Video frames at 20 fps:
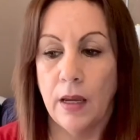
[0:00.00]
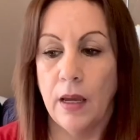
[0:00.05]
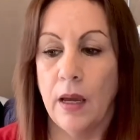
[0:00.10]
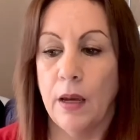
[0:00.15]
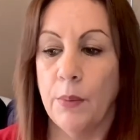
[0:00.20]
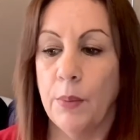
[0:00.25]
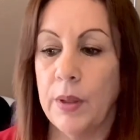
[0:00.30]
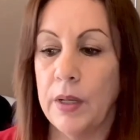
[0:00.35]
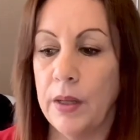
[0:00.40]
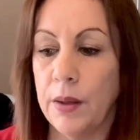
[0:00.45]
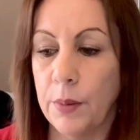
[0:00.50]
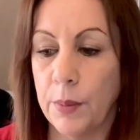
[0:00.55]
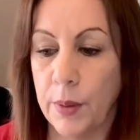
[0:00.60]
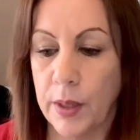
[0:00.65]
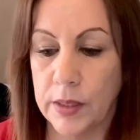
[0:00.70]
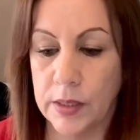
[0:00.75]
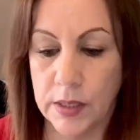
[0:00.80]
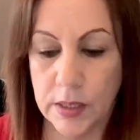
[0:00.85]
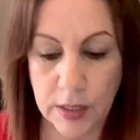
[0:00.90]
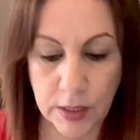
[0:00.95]
One of the
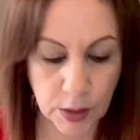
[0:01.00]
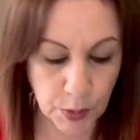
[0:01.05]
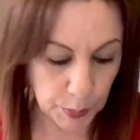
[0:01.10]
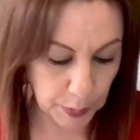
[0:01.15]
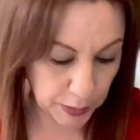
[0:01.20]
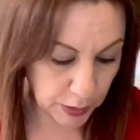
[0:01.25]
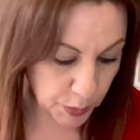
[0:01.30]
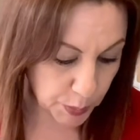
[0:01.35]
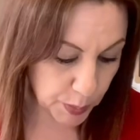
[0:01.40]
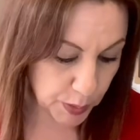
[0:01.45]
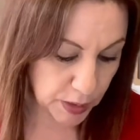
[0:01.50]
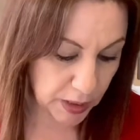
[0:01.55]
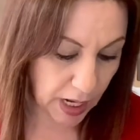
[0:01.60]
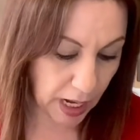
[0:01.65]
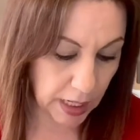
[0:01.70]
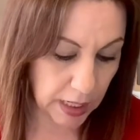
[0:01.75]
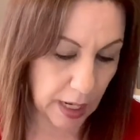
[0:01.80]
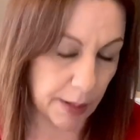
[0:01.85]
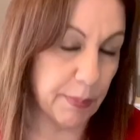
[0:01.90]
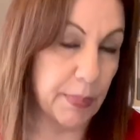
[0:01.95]
ones is this one. This one's
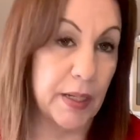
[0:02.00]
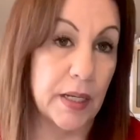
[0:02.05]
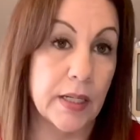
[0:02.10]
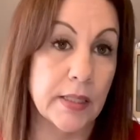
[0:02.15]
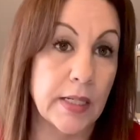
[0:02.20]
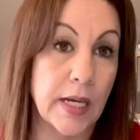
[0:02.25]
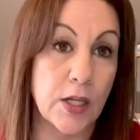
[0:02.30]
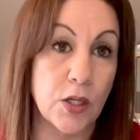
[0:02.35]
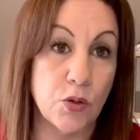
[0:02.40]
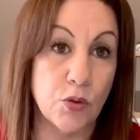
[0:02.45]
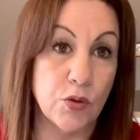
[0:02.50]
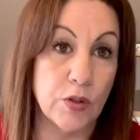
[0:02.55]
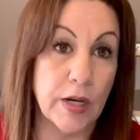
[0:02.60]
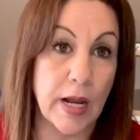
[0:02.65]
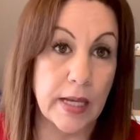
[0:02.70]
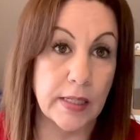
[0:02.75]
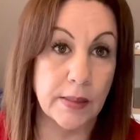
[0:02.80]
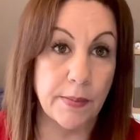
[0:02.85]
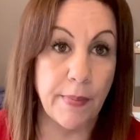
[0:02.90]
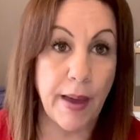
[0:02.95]
cut up because I use it
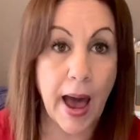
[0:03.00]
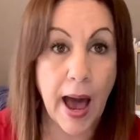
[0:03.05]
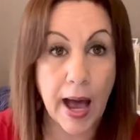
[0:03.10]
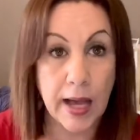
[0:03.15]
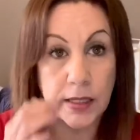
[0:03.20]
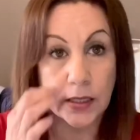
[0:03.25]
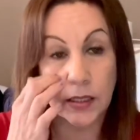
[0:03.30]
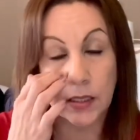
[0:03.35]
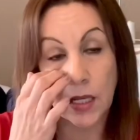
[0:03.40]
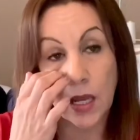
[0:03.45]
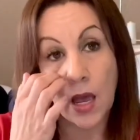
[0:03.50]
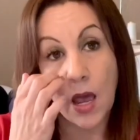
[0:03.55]
as a mask.